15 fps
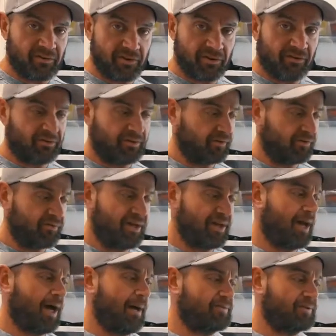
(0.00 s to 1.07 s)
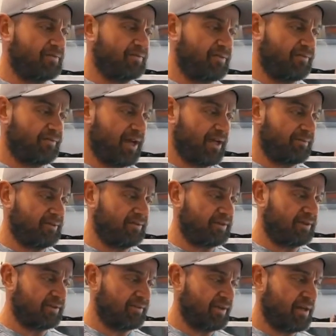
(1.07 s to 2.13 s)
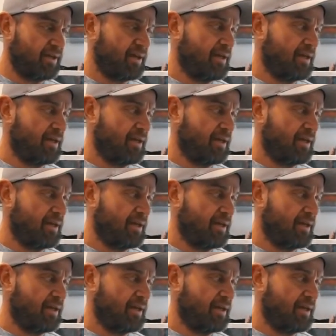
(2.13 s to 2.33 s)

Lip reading: children, great option for families, because,